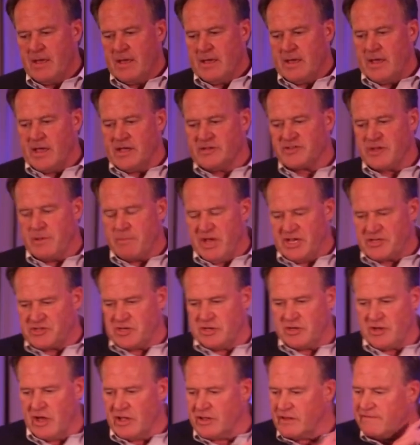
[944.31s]
As I
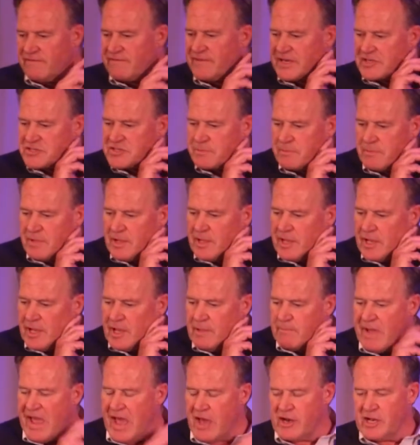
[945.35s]
mentioned, on the fixed
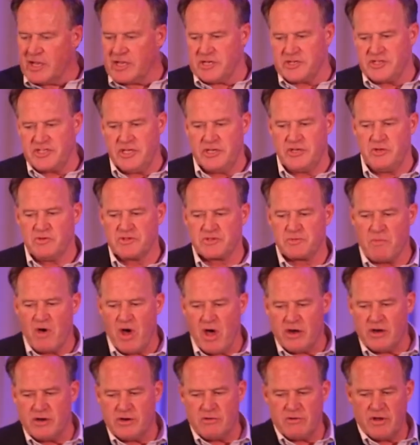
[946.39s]
mounted continuous
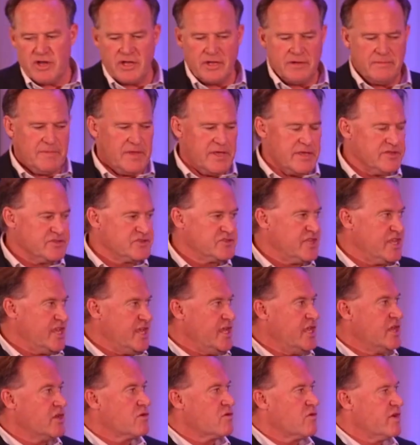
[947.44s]
monitoring is the
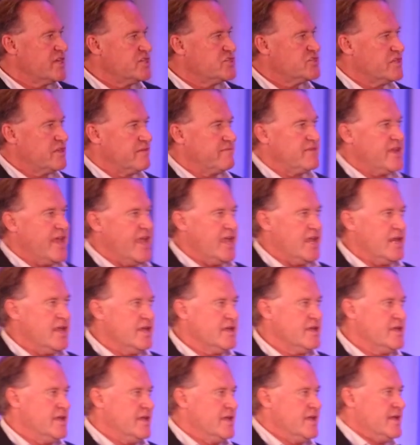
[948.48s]
integration of data.